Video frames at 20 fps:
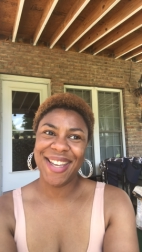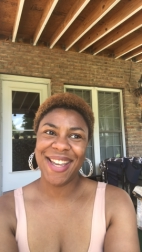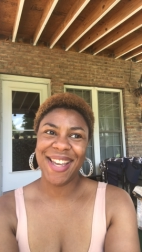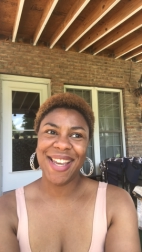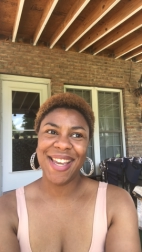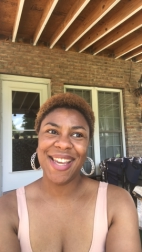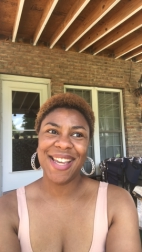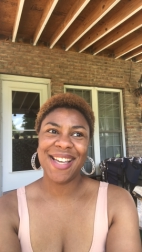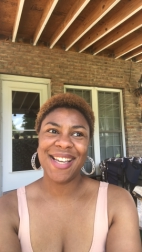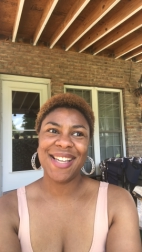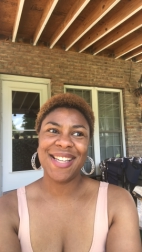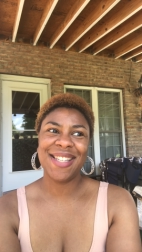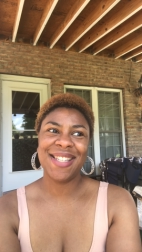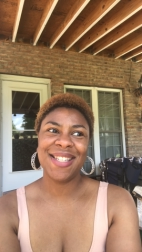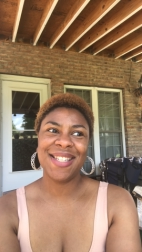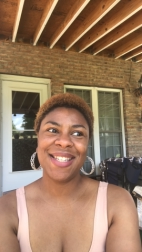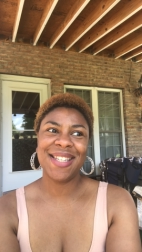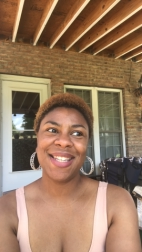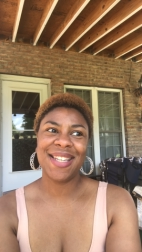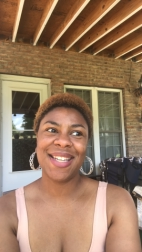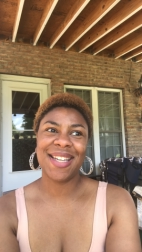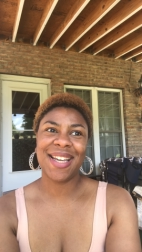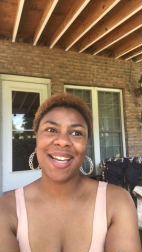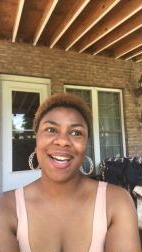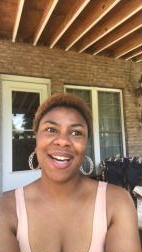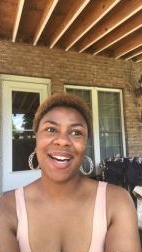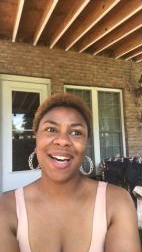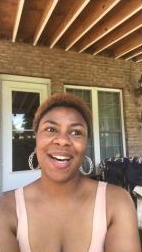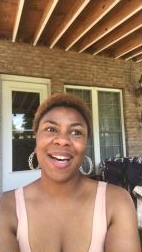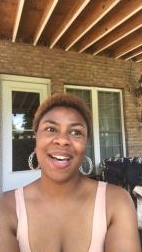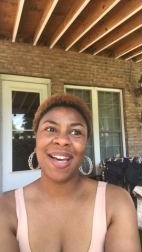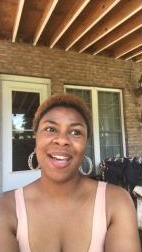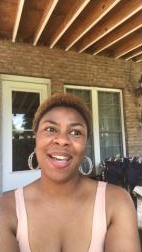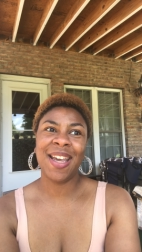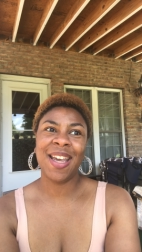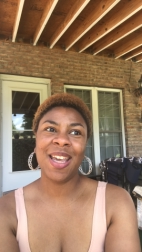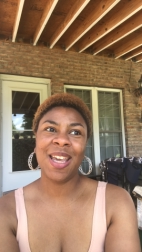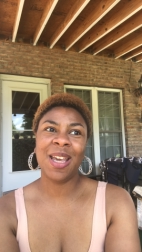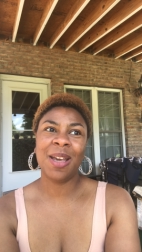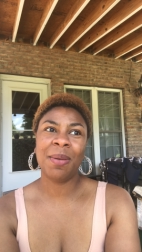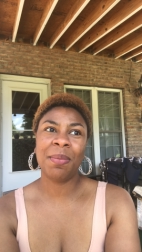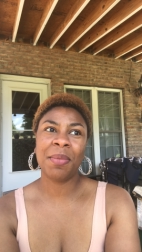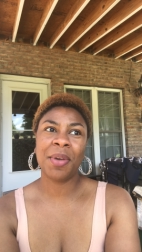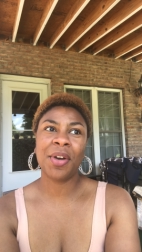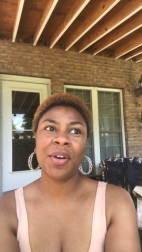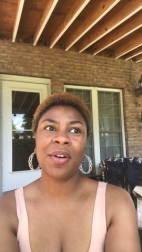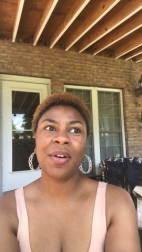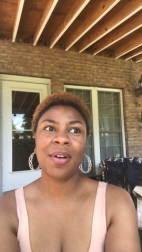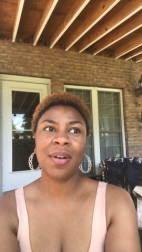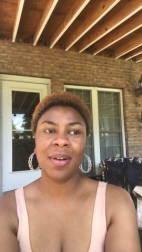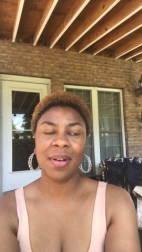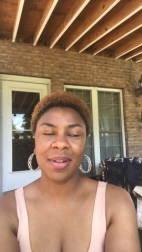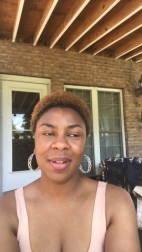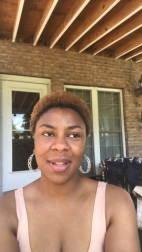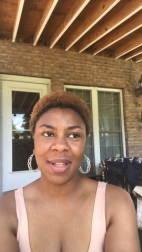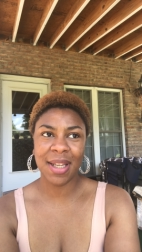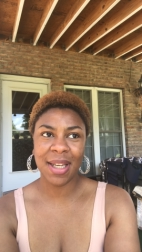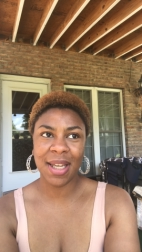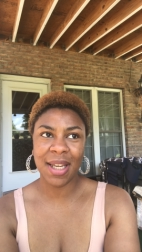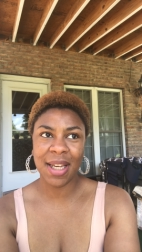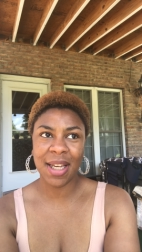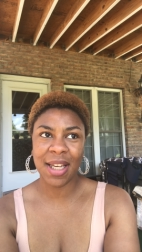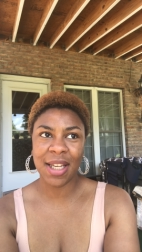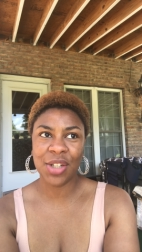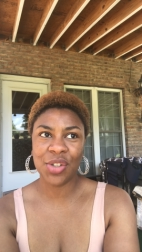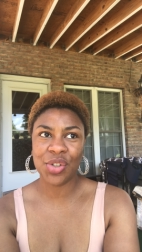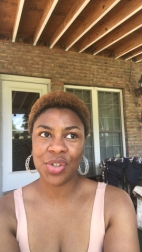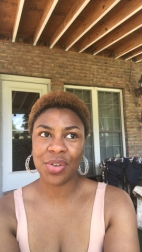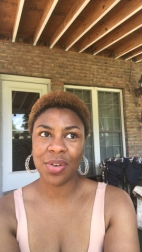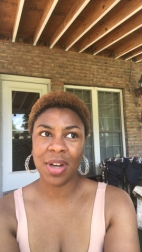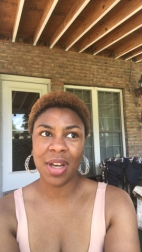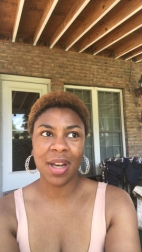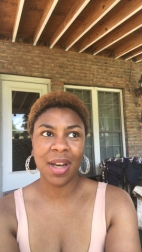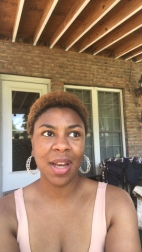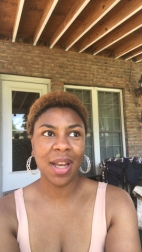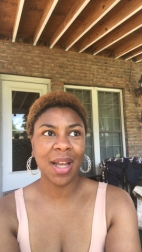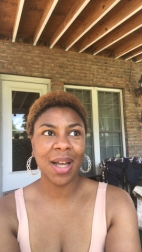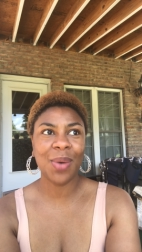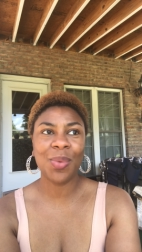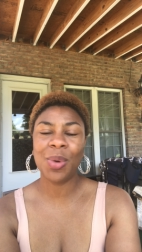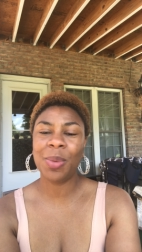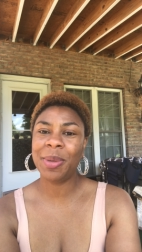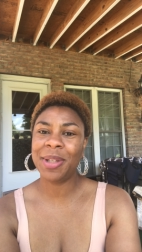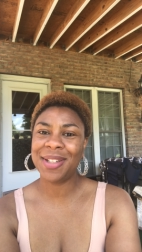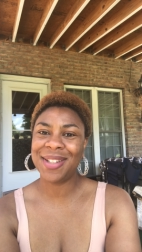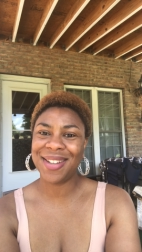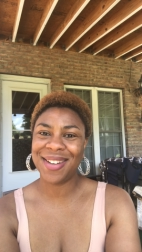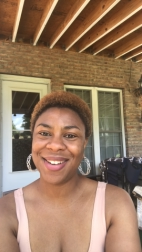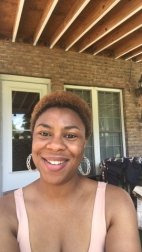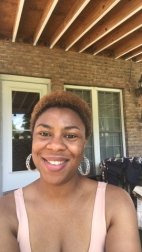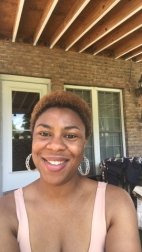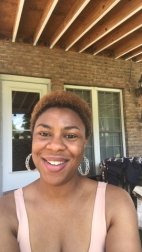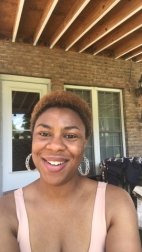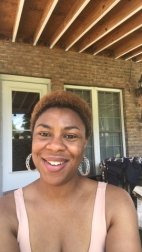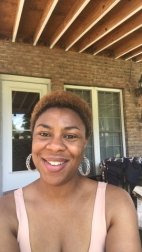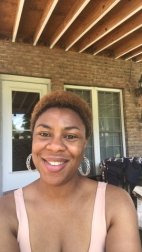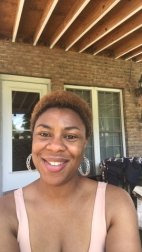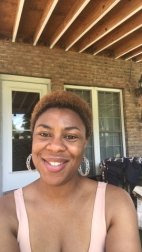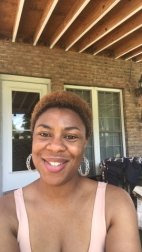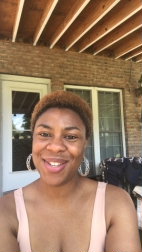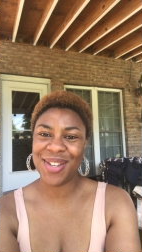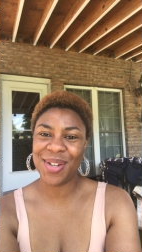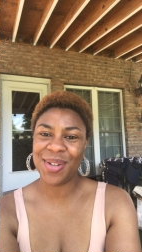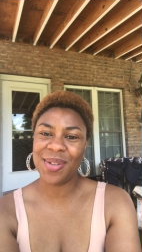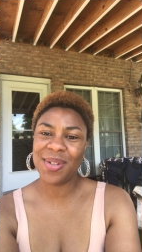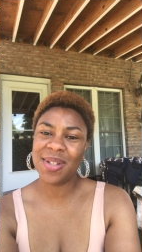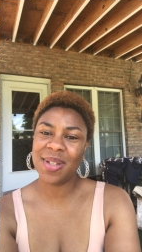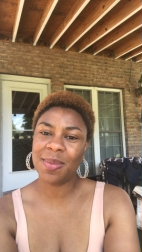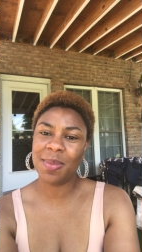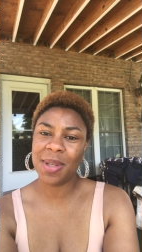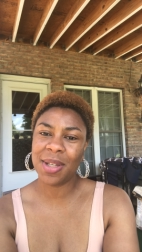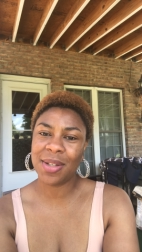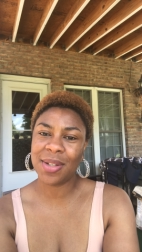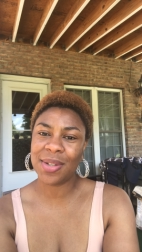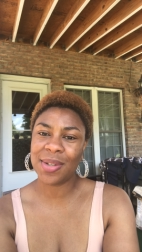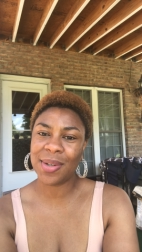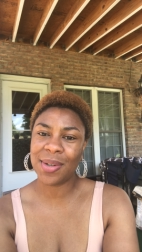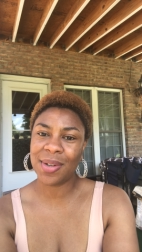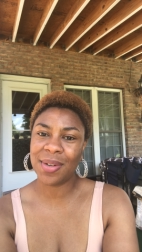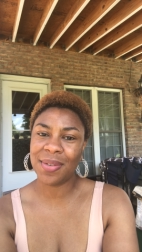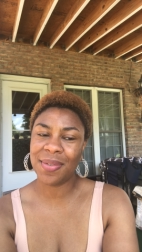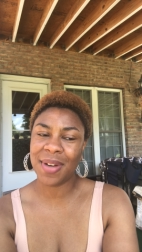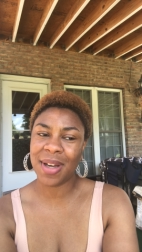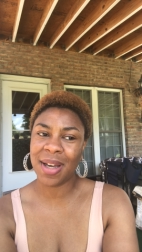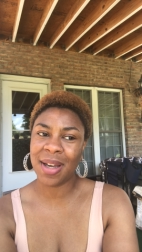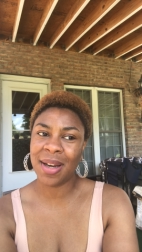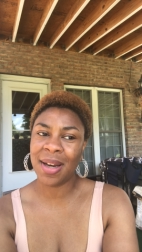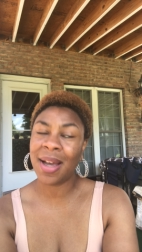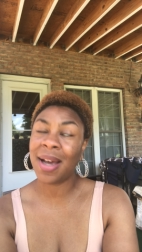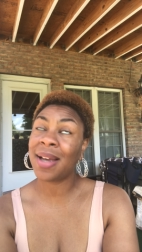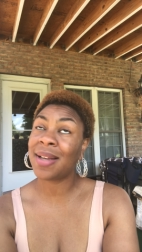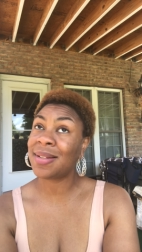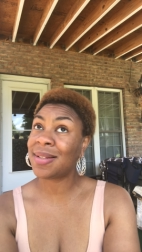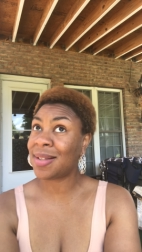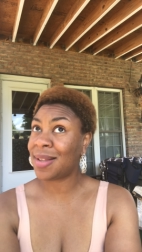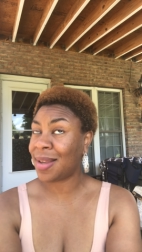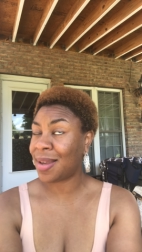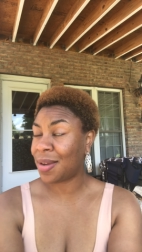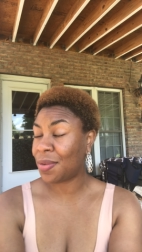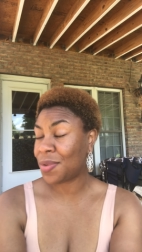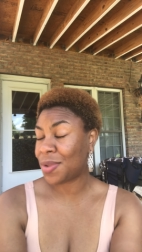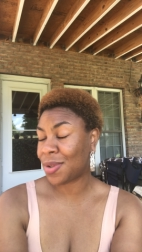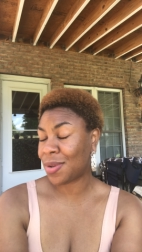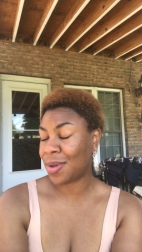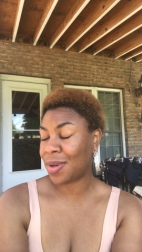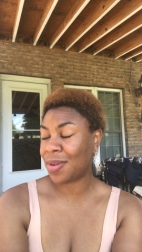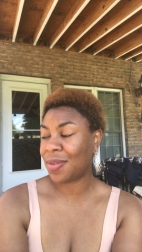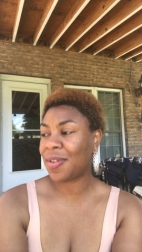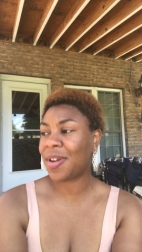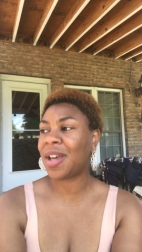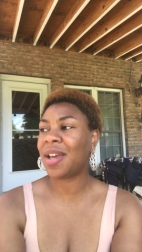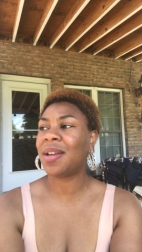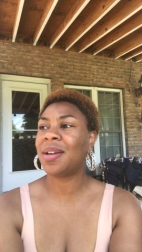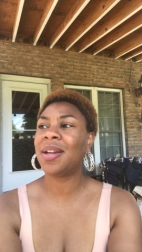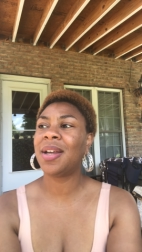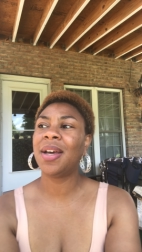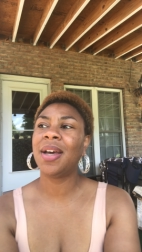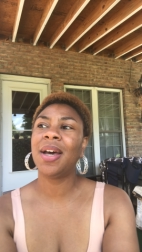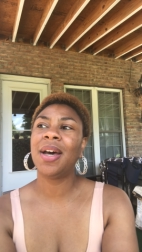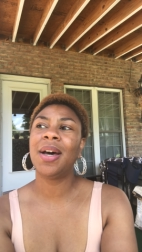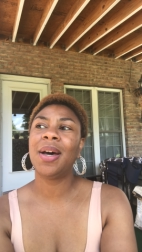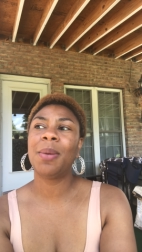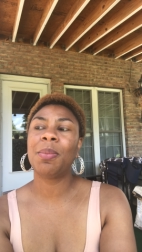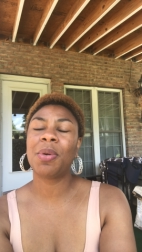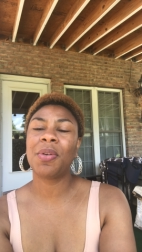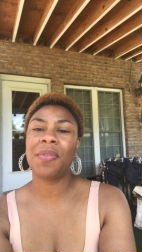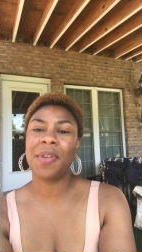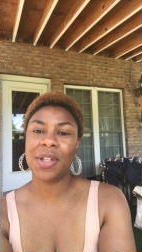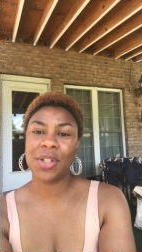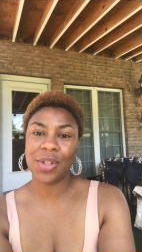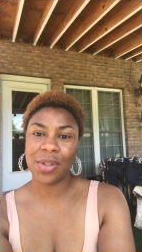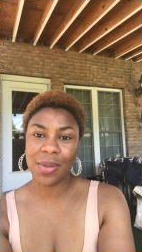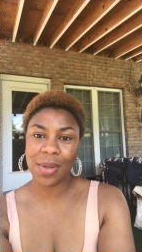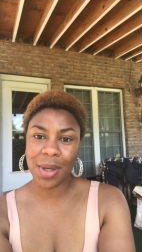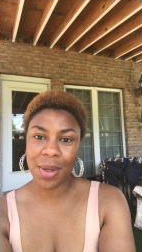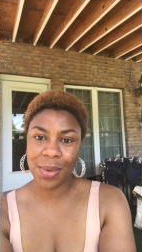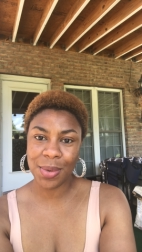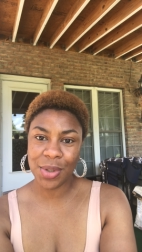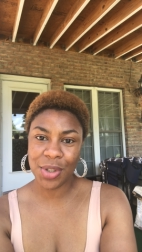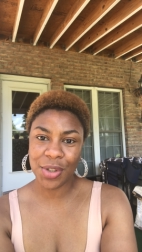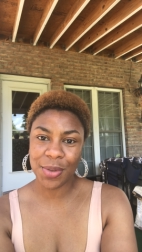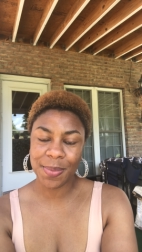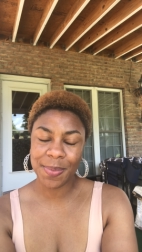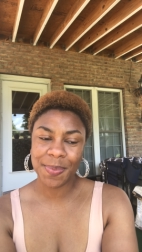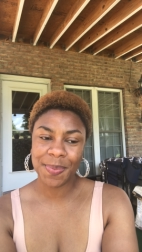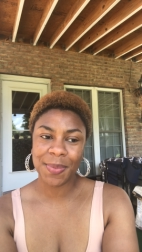and I am currently in training, will be done at the end of this year, to be certified ICF certified professional coach